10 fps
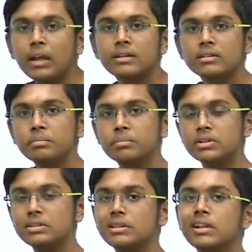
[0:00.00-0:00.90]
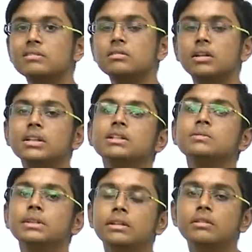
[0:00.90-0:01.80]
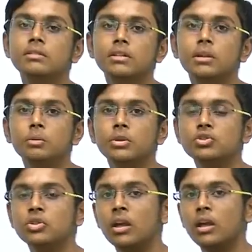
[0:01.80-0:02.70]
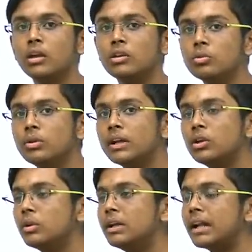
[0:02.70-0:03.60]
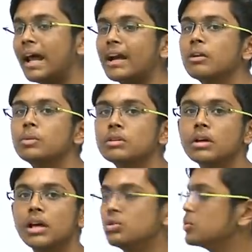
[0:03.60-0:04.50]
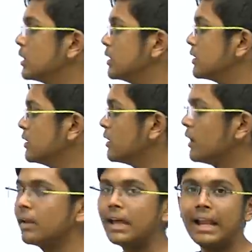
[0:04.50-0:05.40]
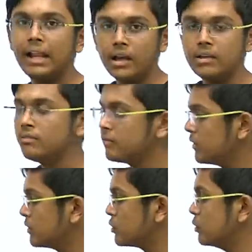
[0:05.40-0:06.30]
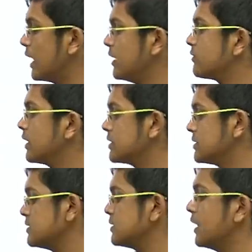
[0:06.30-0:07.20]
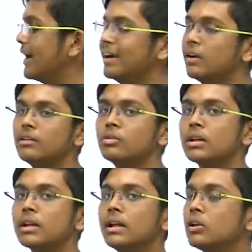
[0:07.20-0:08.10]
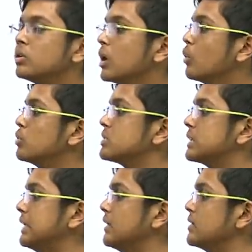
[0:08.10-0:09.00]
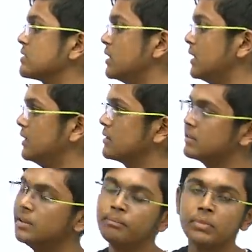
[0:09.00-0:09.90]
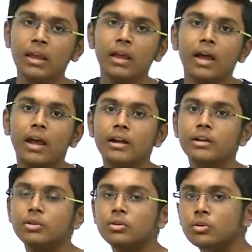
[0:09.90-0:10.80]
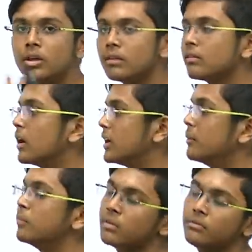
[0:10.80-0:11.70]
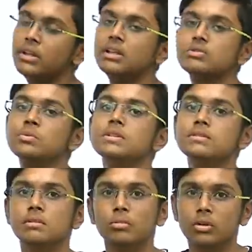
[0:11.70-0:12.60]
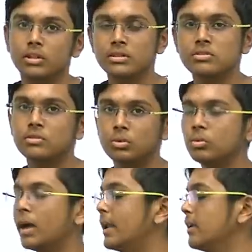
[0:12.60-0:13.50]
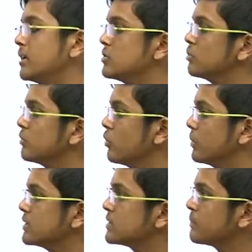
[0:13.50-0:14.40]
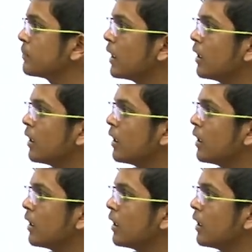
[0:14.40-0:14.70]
It's a personalized learning experience in which you get to interact with the educator live through live classes, and you can get your doubts cleared instantaneously, and you can attempt various quizzes and mock tests to analyze your performance.